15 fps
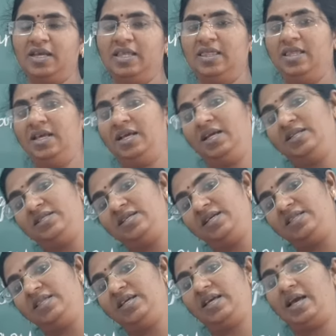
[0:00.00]
They can
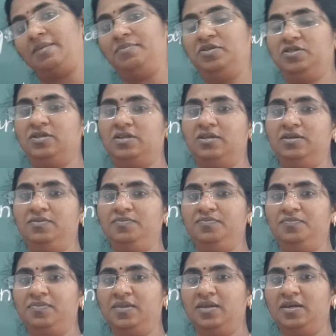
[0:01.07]
take the
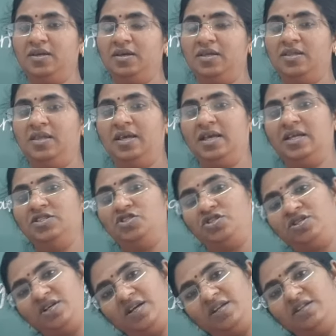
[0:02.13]
capital, they can
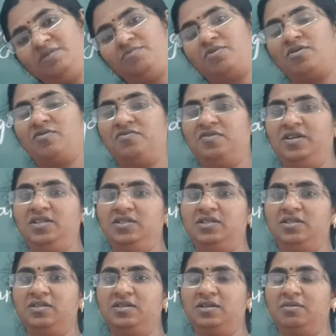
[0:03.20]
share the profit,
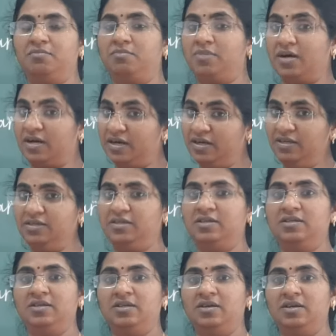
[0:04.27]
but
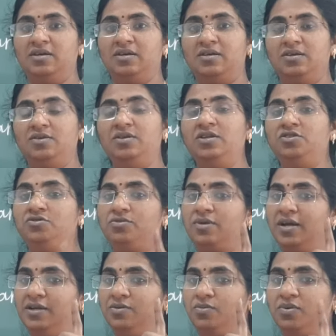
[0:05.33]
you need to
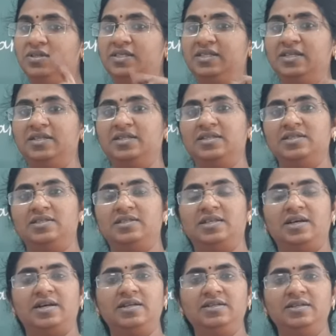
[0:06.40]
write one sentence
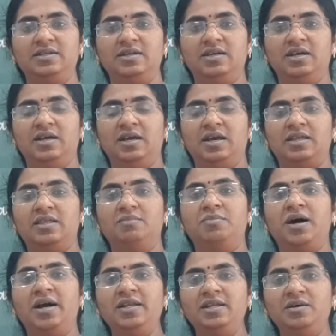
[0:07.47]
that the
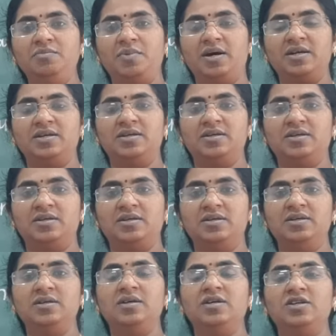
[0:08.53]
minor
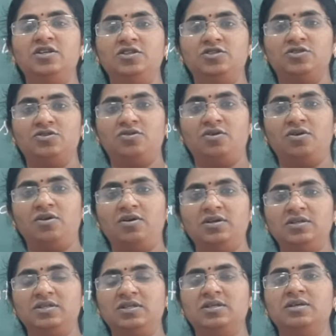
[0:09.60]
partner is
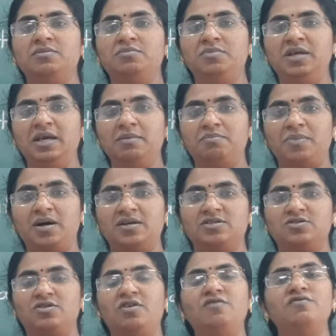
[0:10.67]
not be a part
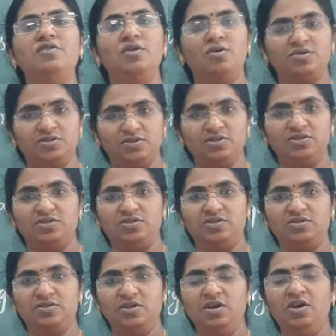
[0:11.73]
of
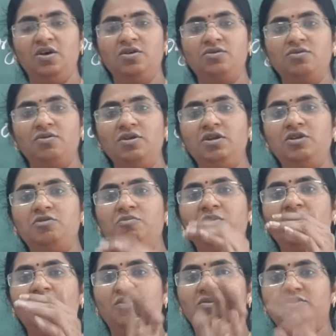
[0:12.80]
losses. No need to
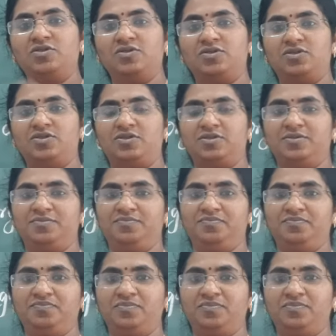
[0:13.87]
pay losses.